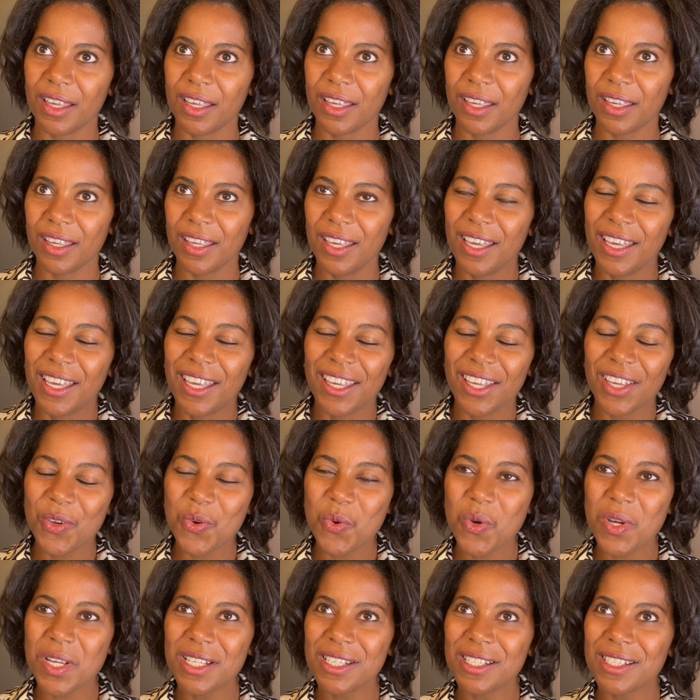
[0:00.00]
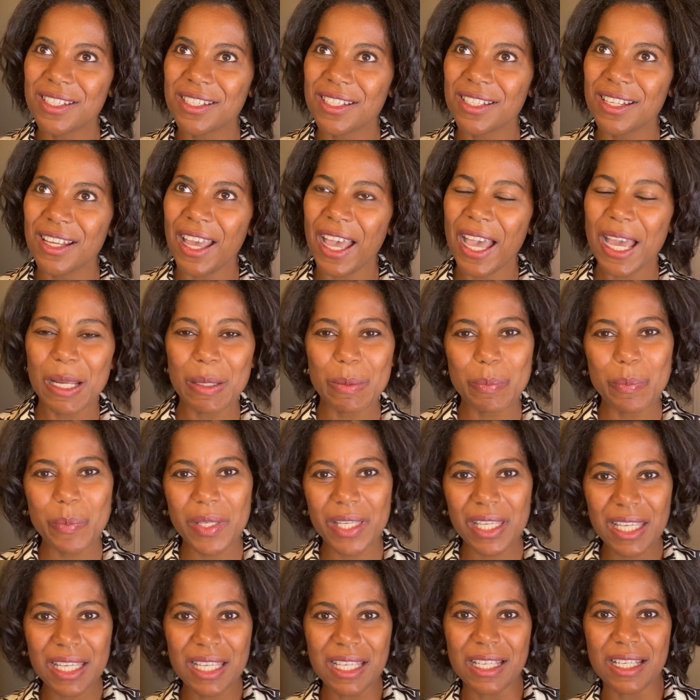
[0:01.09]
he was at
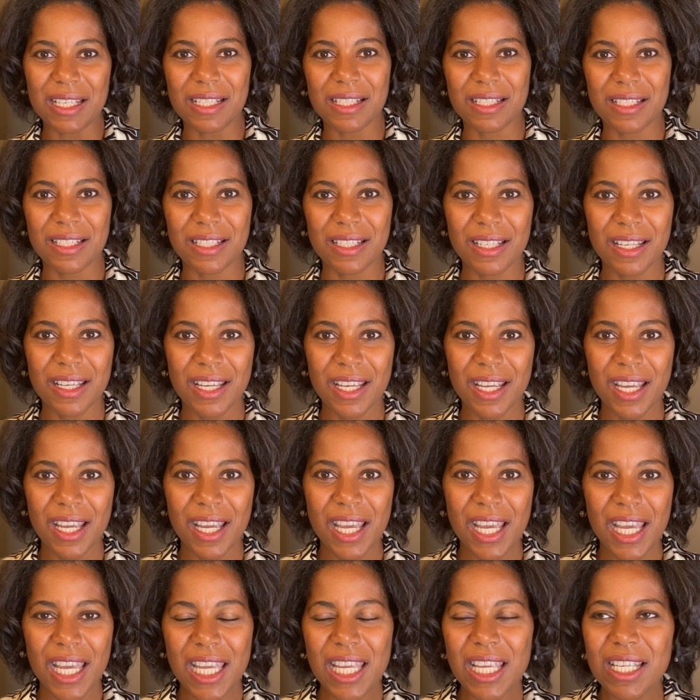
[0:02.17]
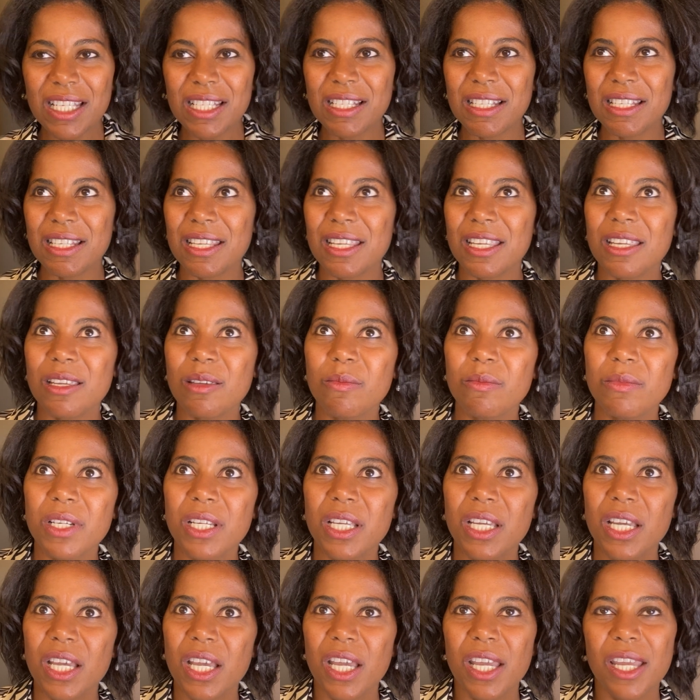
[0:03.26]
peace. He
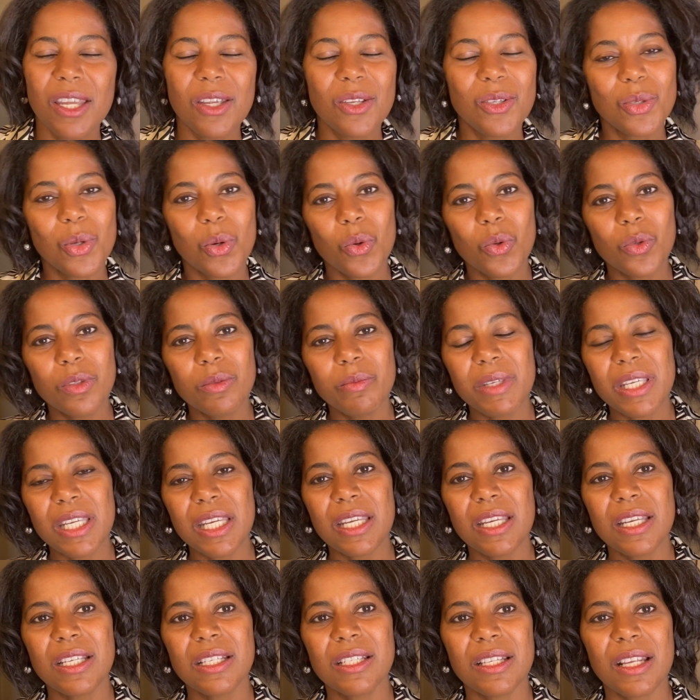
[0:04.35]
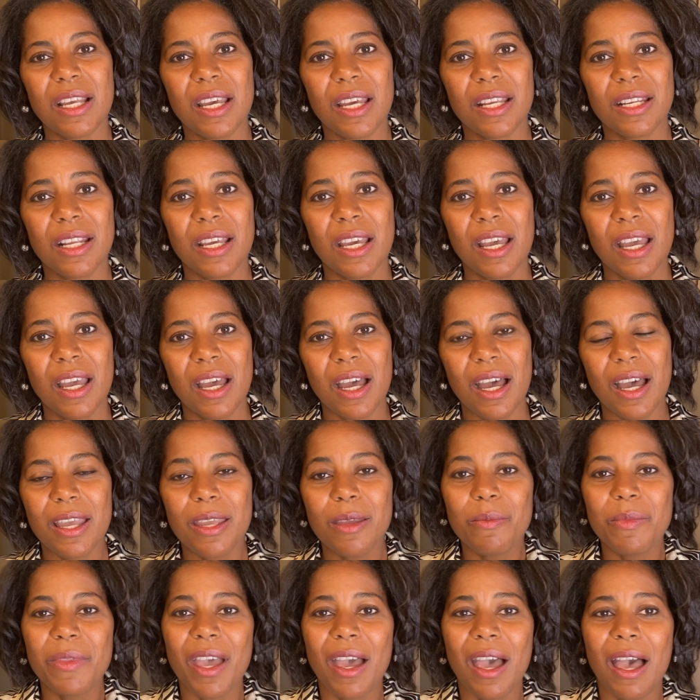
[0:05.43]
told me, he said, "I
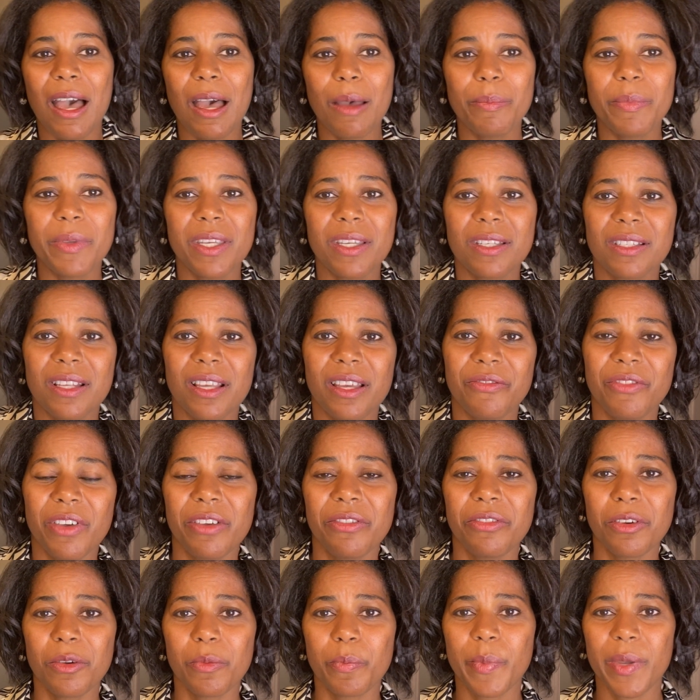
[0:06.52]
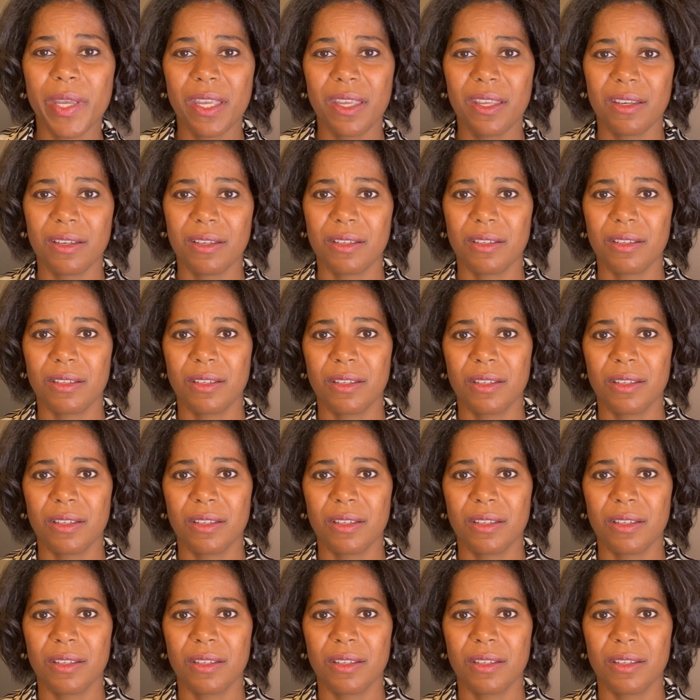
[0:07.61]
am the happiest I've ever been."